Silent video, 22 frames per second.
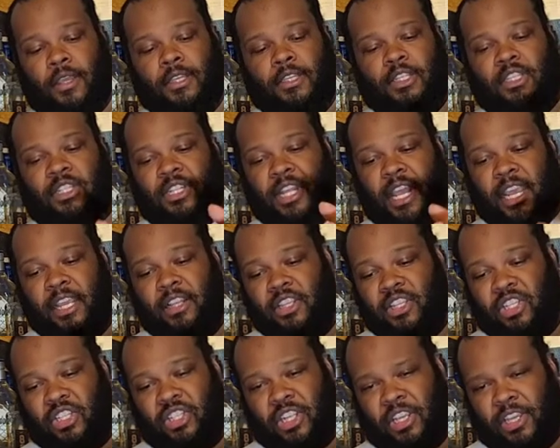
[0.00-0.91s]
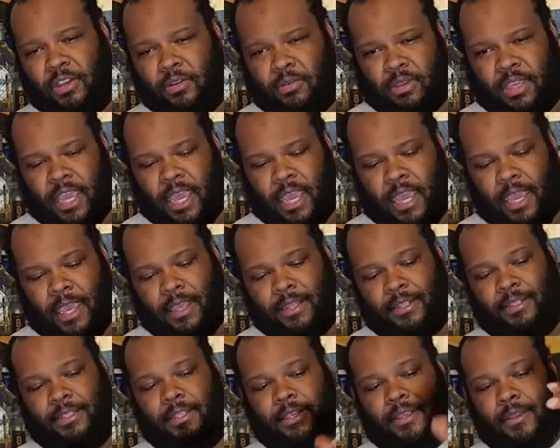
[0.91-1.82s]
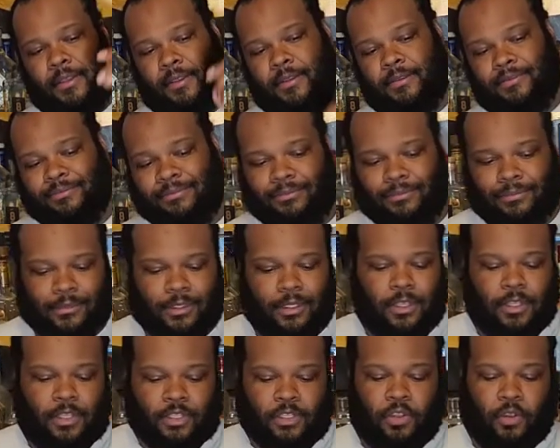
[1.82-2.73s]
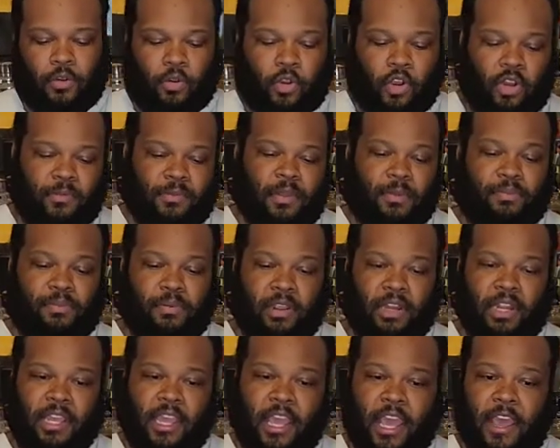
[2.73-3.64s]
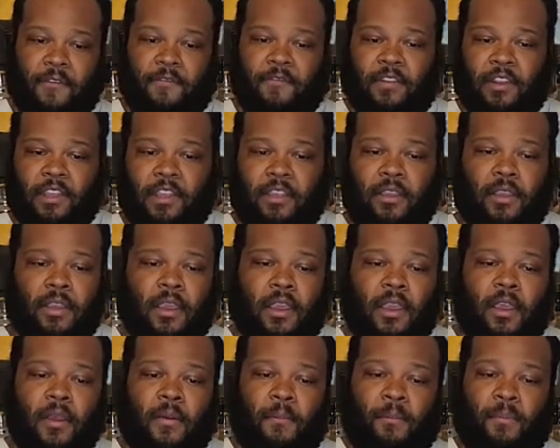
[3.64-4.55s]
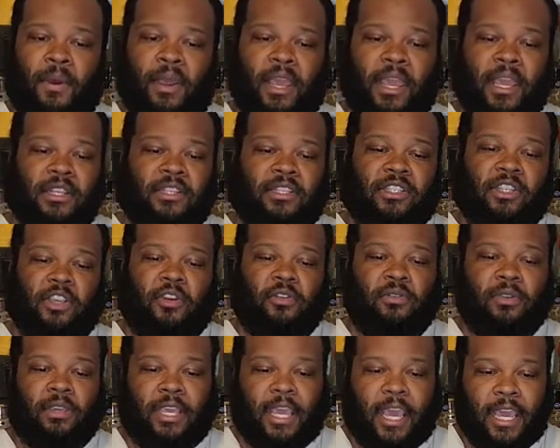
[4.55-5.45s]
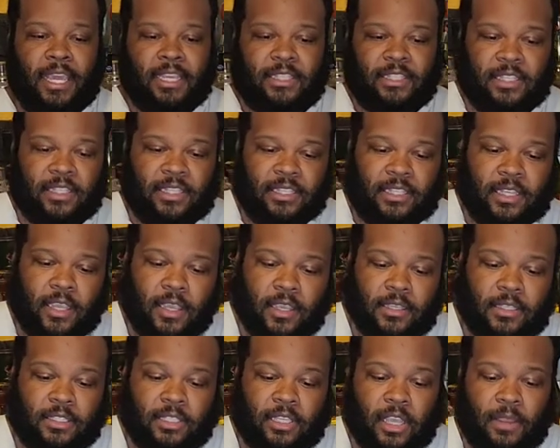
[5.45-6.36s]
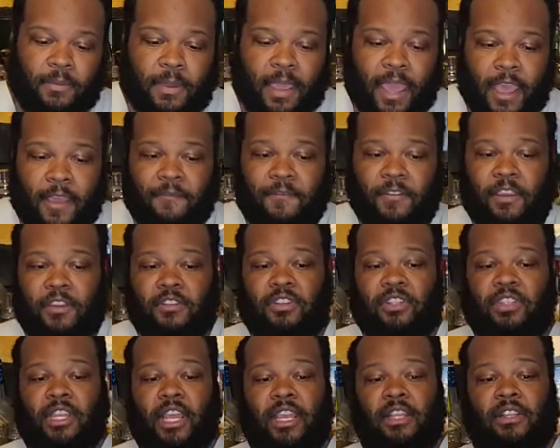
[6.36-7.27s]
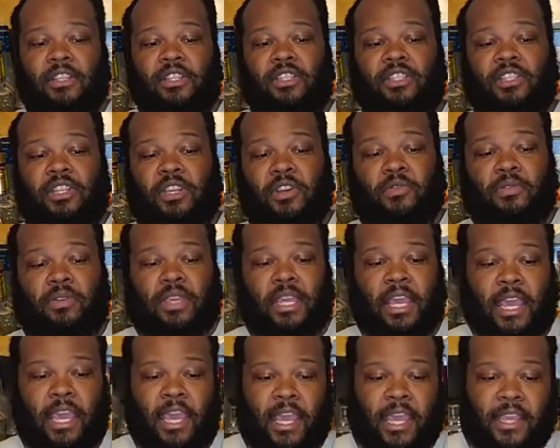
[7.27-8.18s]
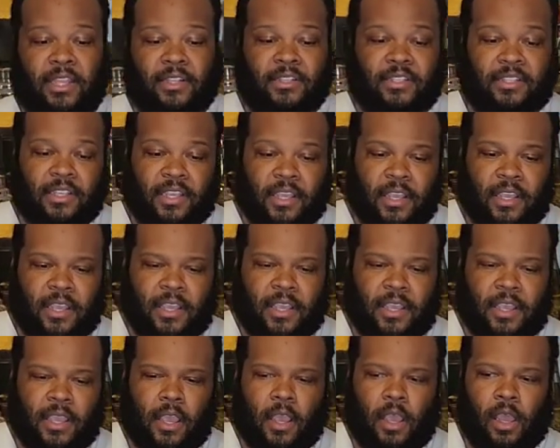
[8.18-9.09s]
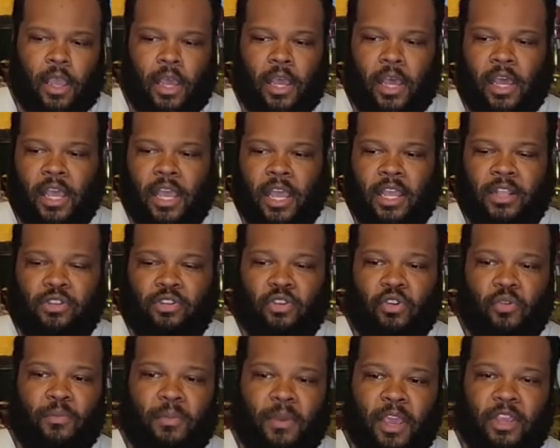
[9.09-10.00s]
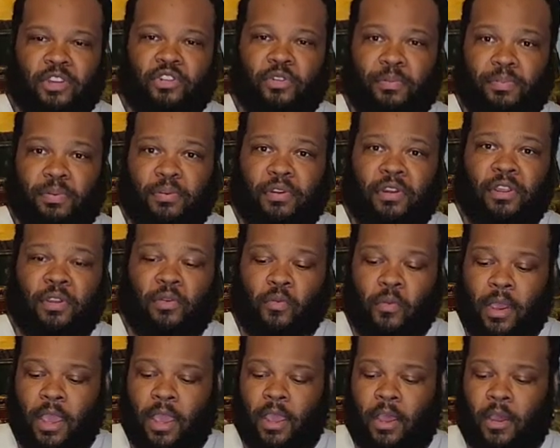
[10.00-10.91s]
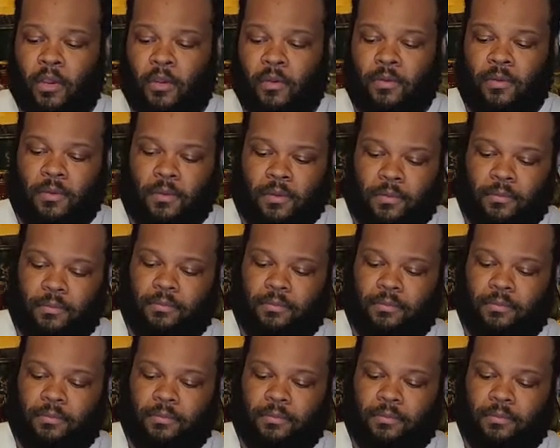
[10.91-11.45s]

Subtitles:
stainless steel cans. So gonna be pretty hefty, but in certain cases, some heavier stainless steel cans do measure pretty well